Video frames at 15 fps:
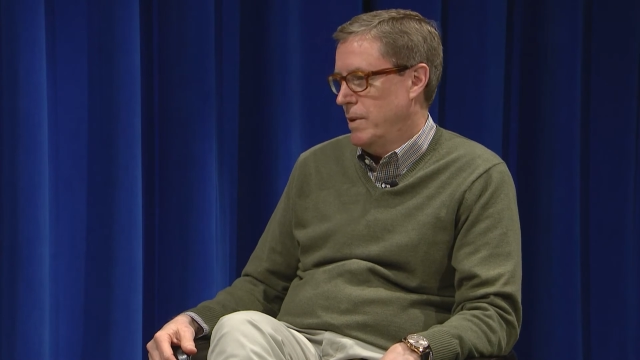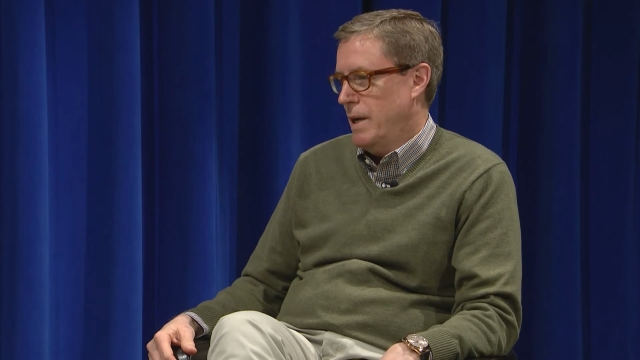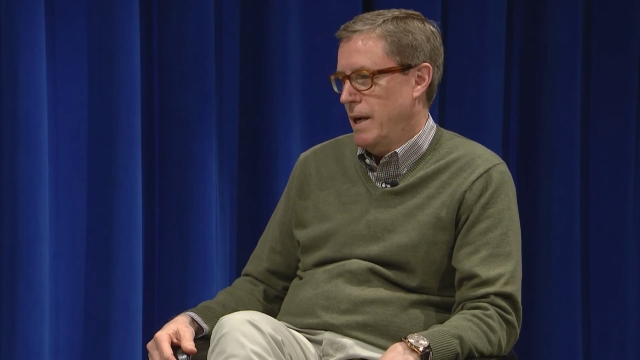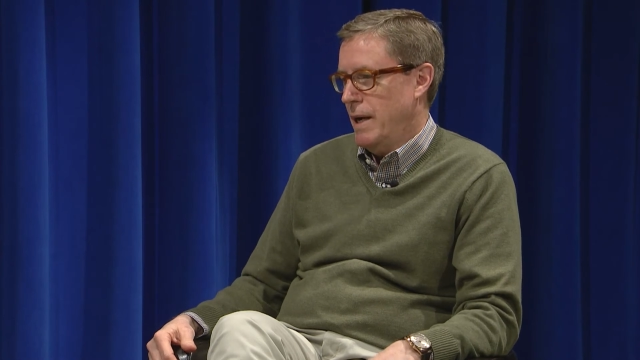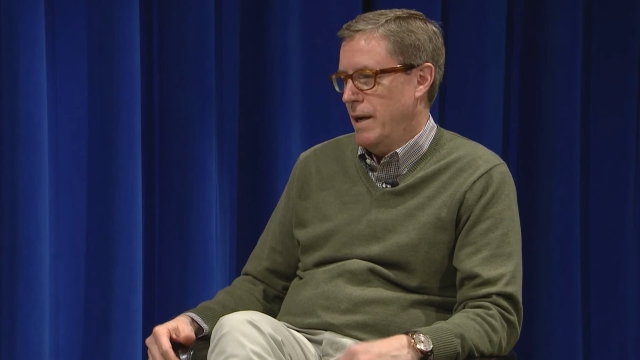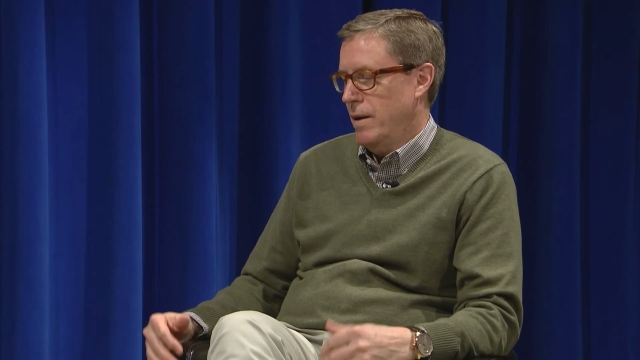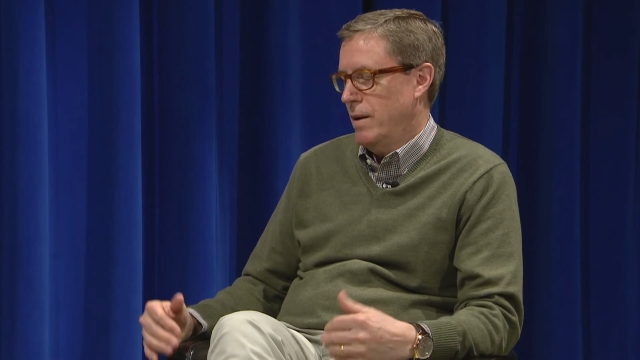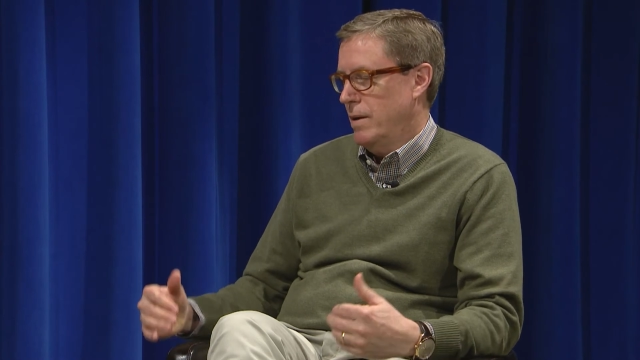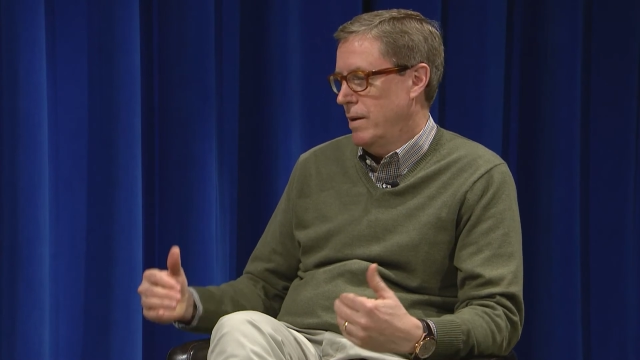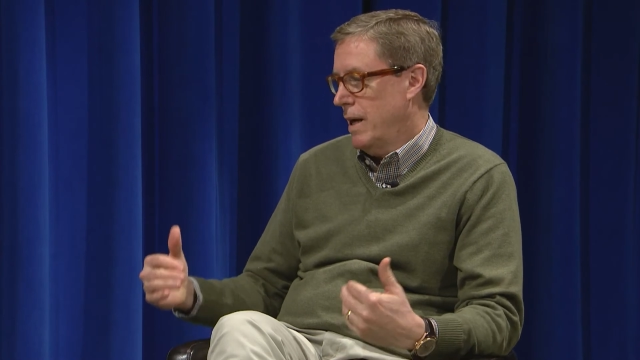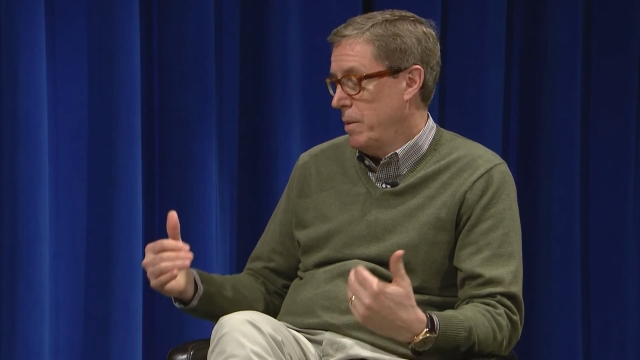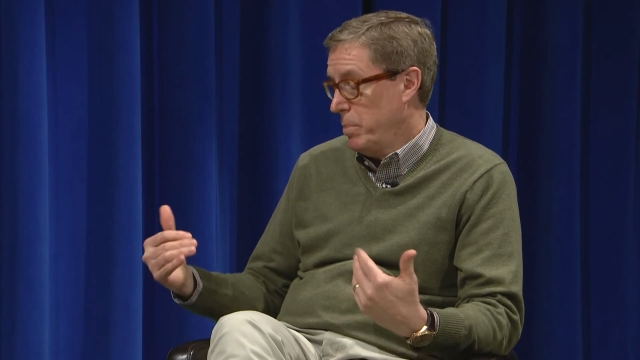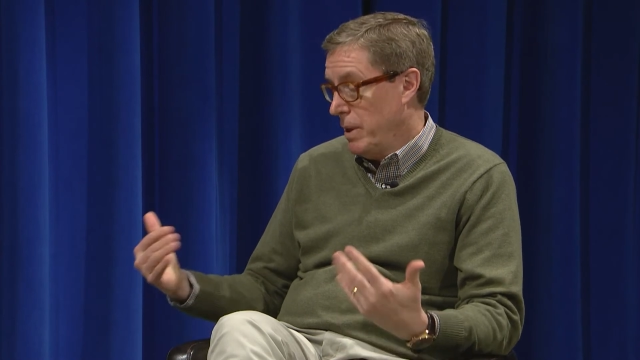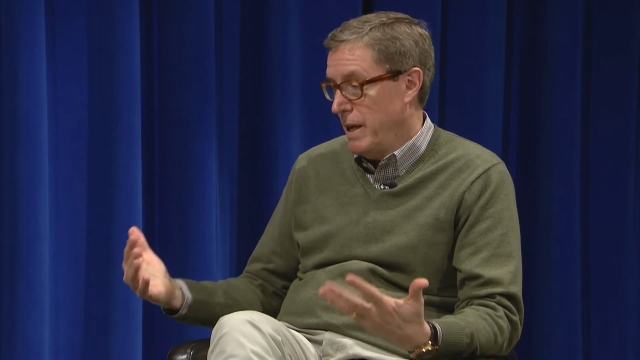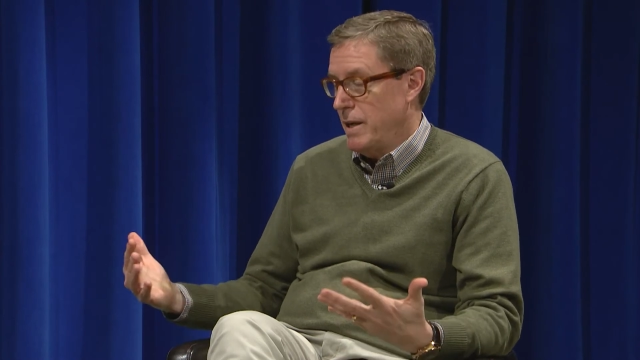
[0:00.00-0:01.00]

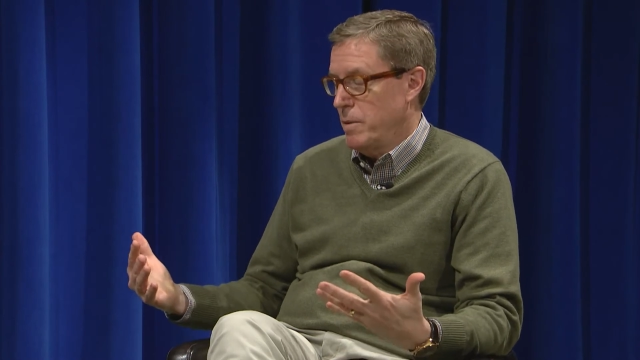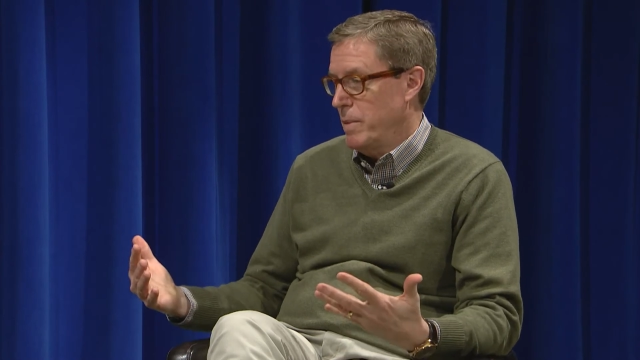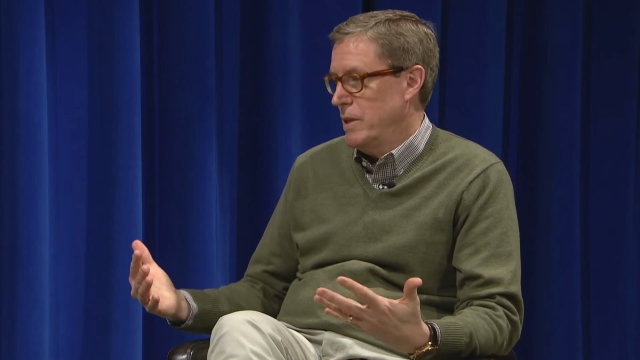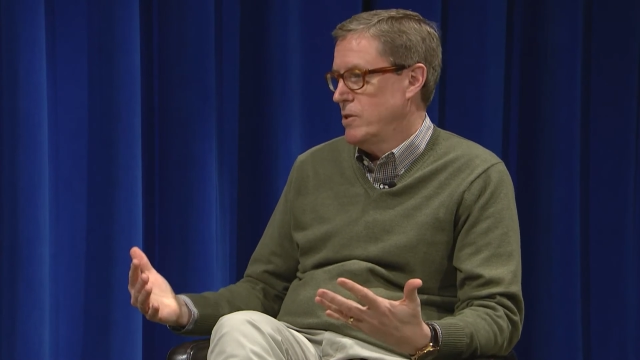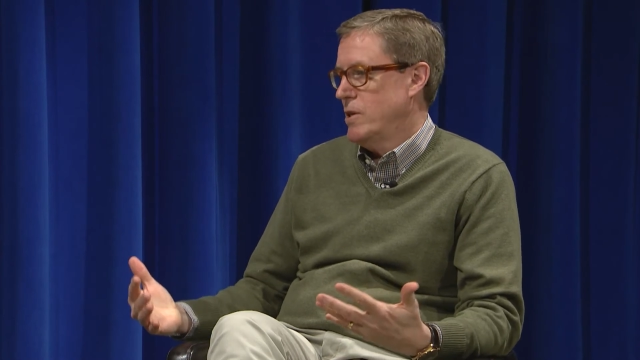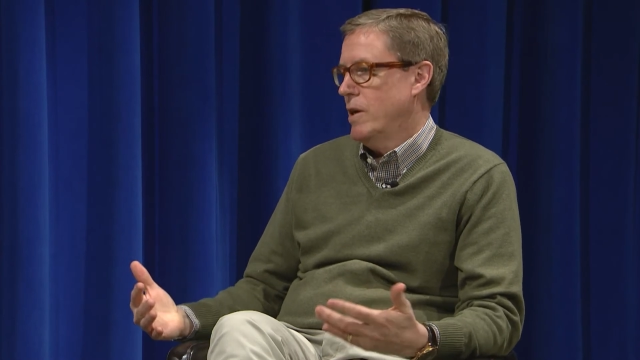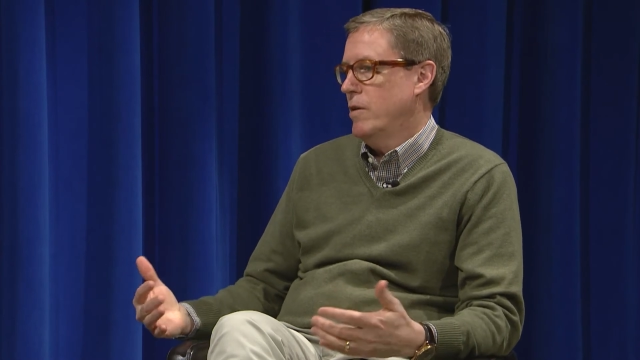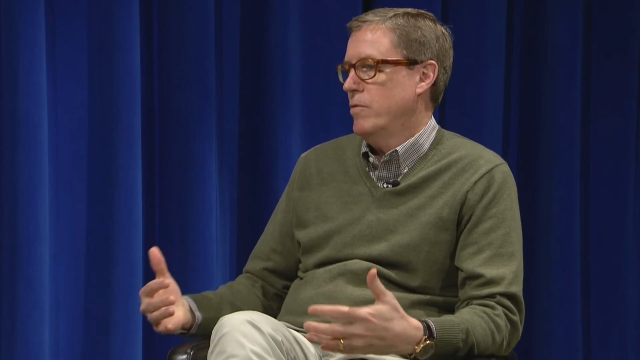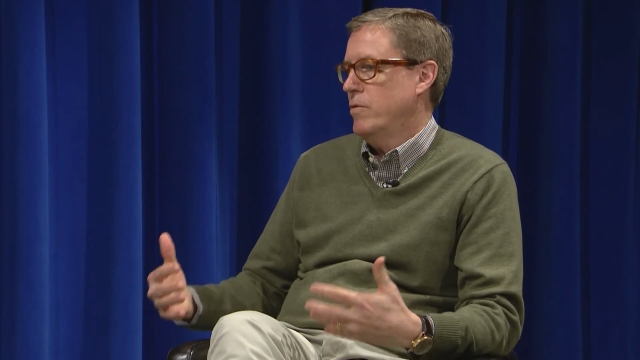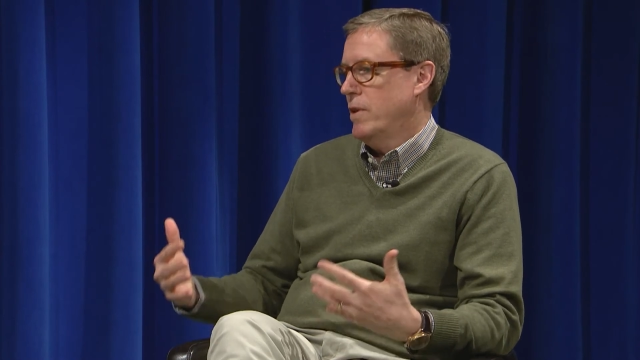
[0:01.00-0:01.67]
I played it myself.